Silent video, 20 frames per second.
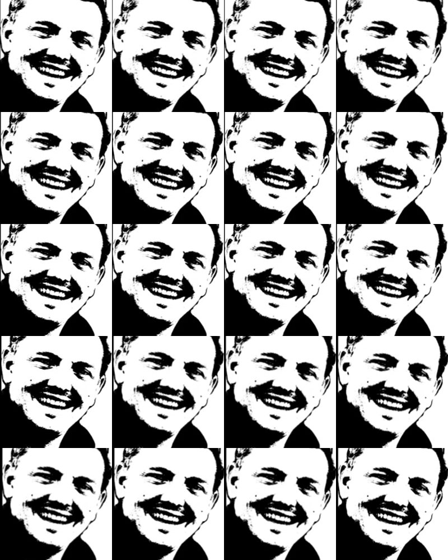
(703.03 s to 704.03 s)
If there was a
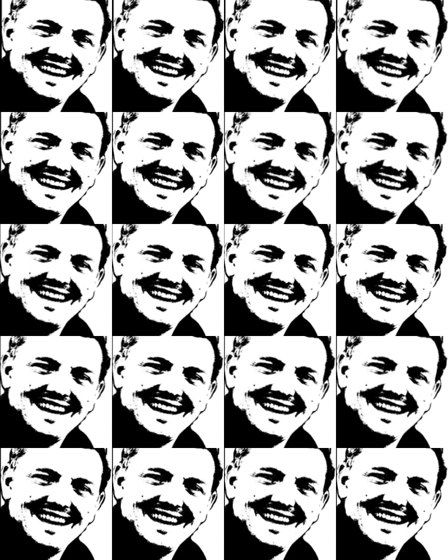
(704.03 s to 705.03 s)
spot, he was in it,
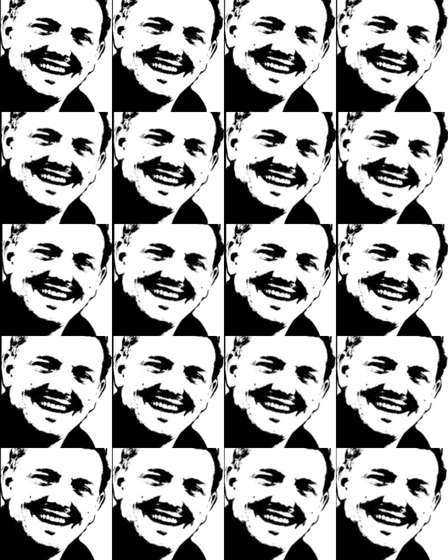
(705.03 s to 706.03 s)
and
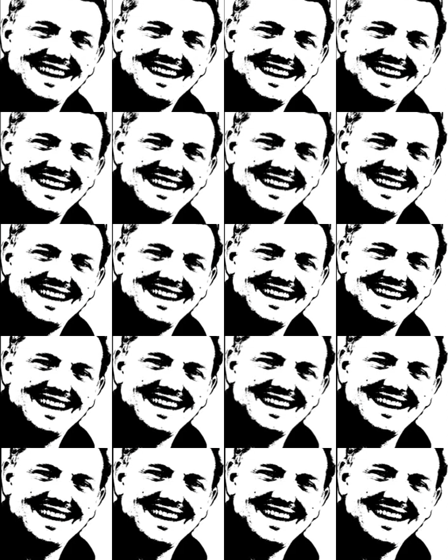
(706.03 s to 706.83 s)
clean too.